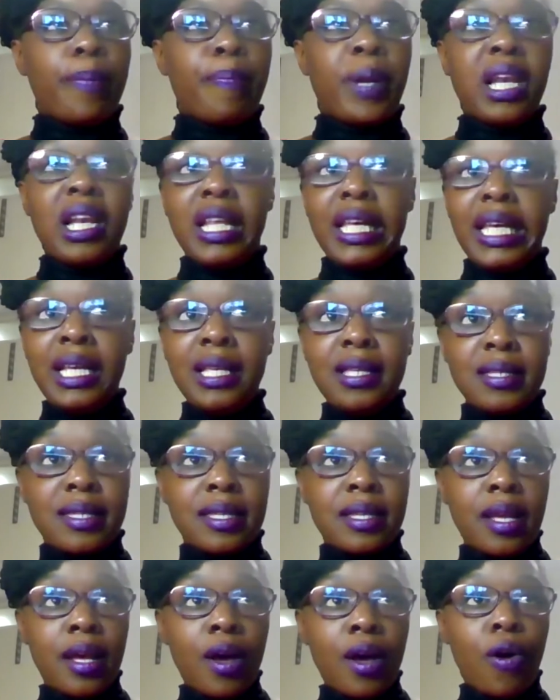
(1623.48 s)
the
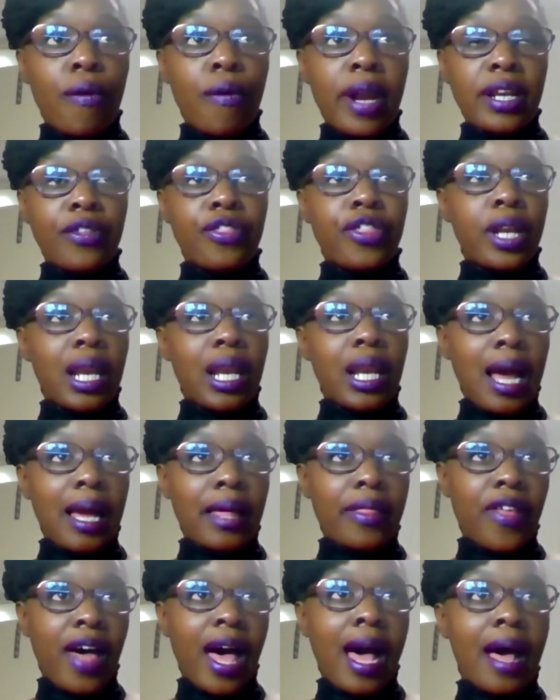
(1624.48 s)
police or anything
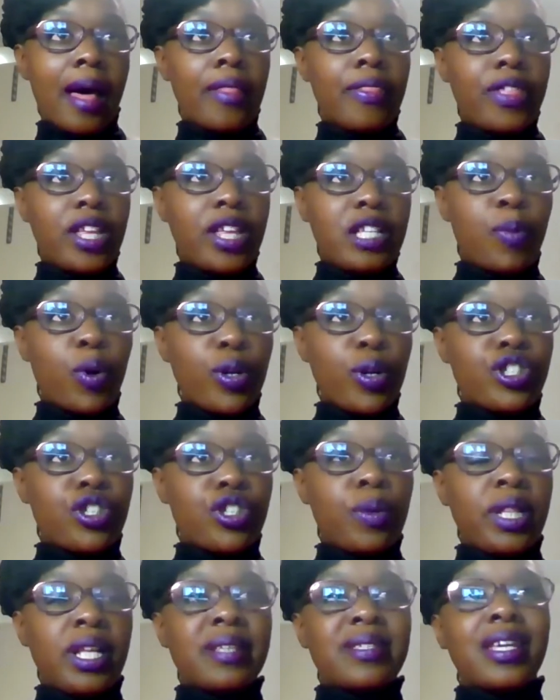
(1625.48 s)
like that, these
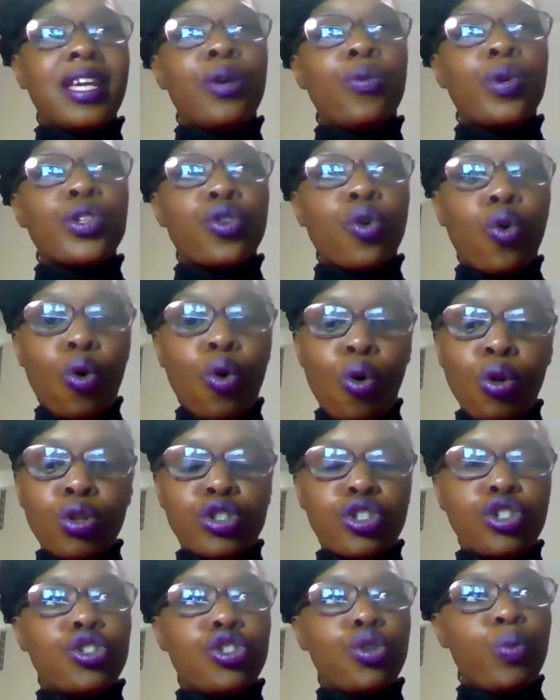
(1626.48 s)
boys doing this. It was
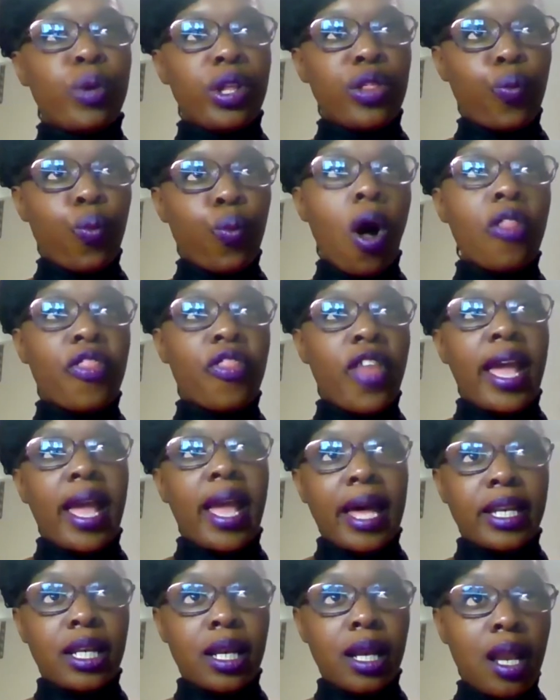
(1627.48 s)
all to do with what
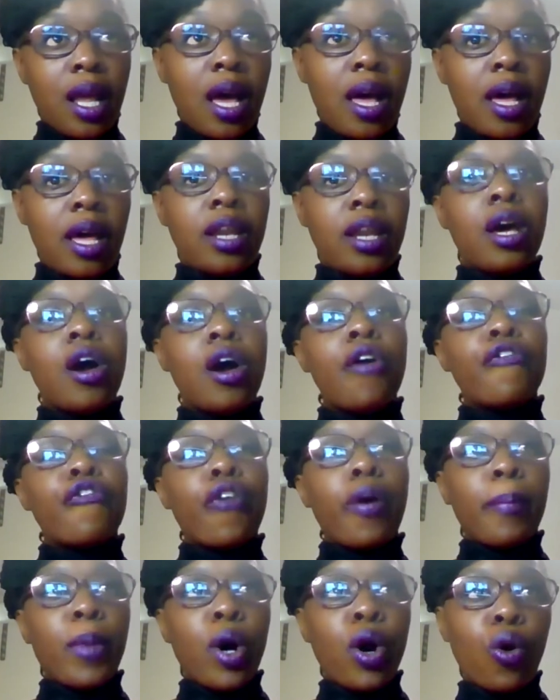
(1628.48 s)
they had learned
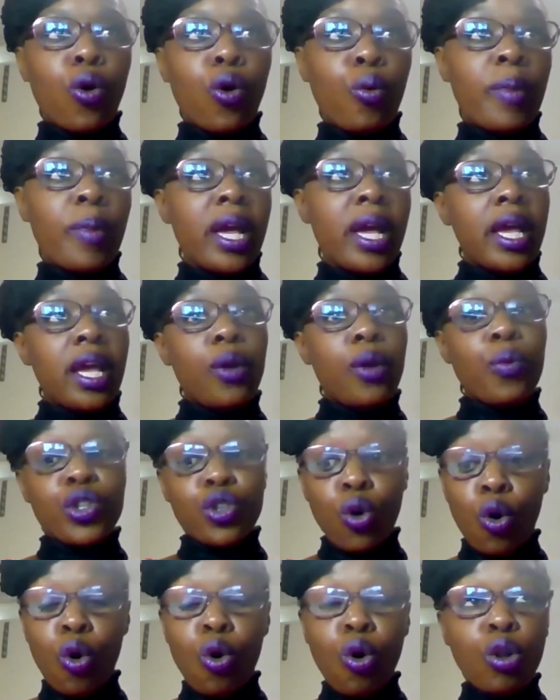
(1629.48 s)
from home. It
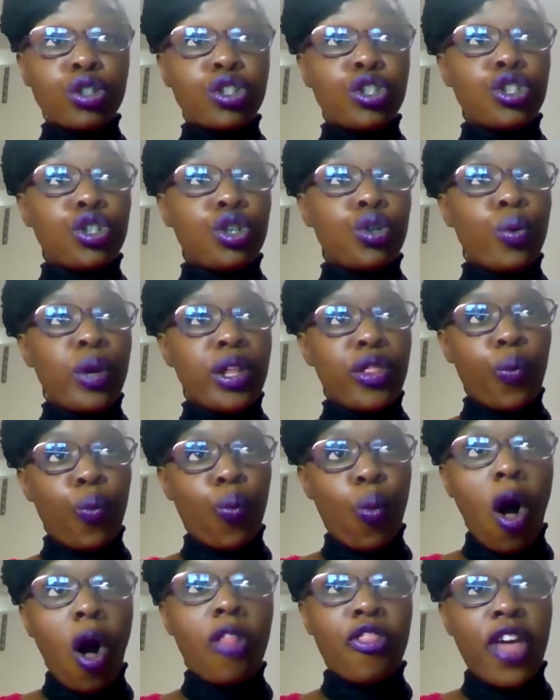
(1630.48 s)
was all to do with
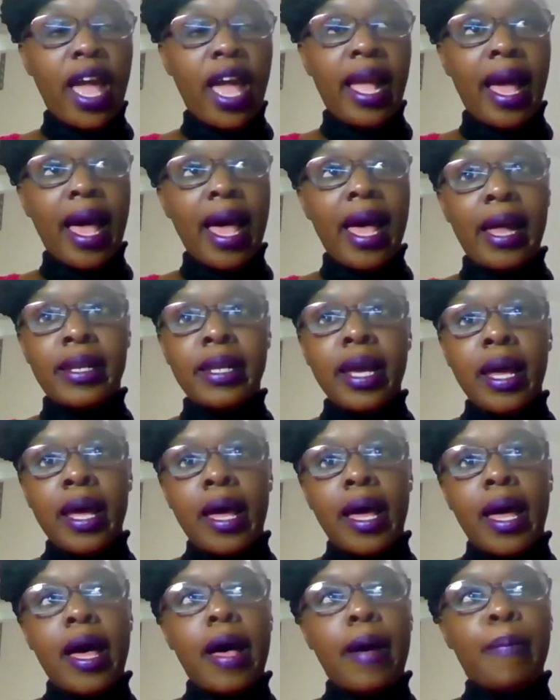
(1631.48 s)
what they had
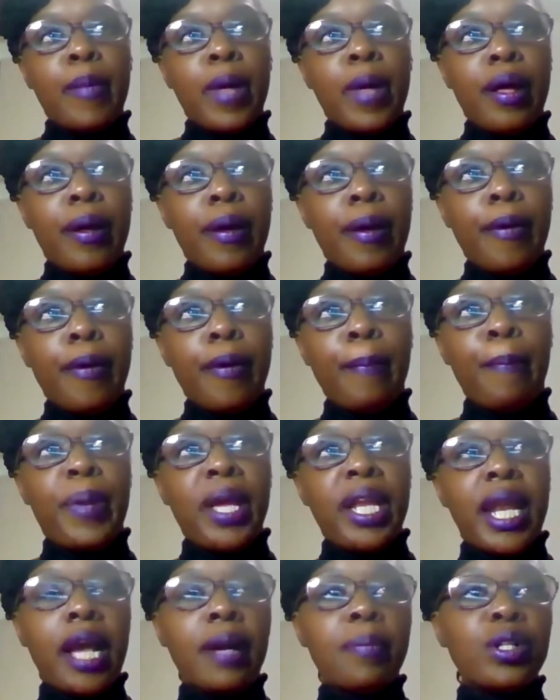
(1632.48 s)

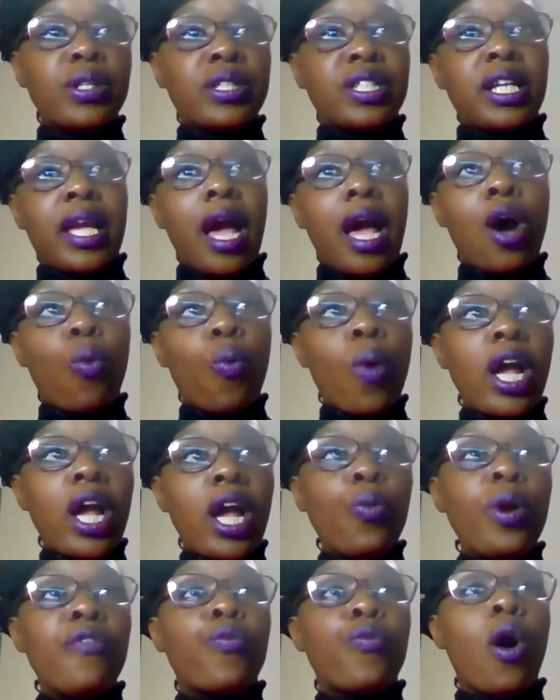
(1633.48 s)
been able to get
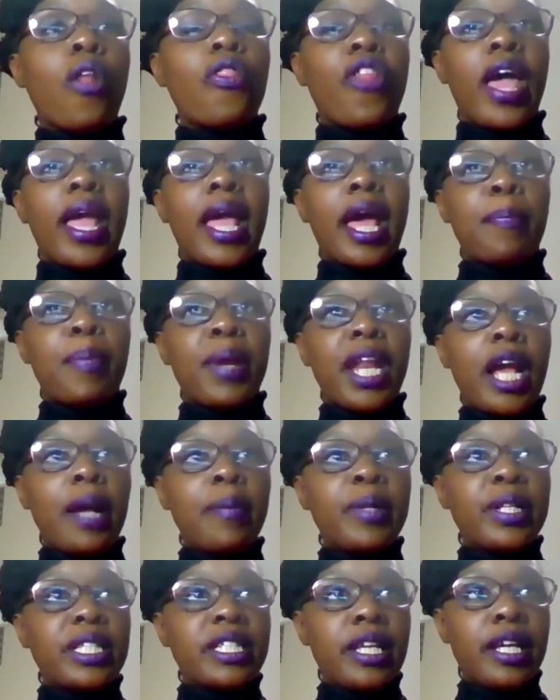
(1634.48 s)
away with, what they had been
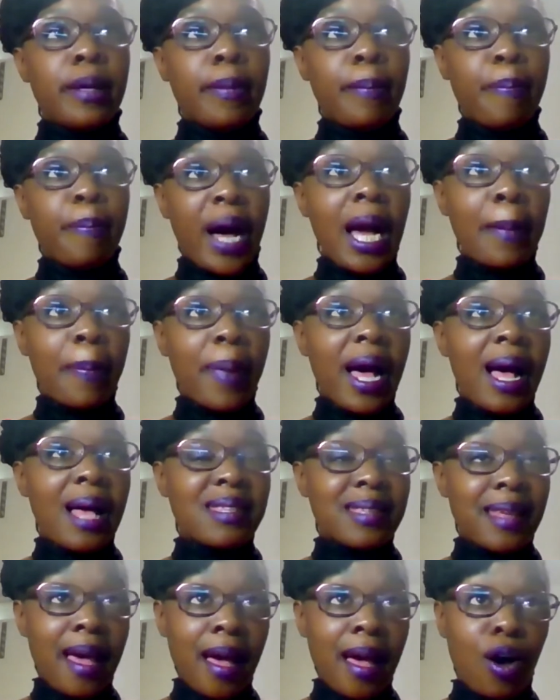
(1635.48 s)
able to
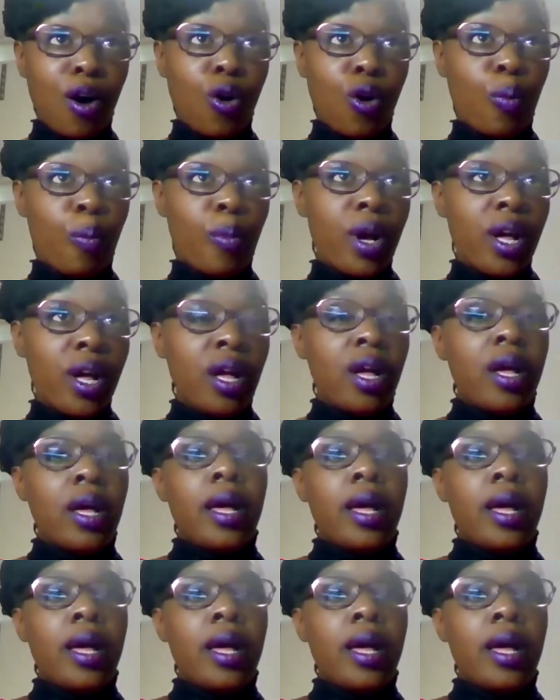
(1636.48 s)
bypass at home.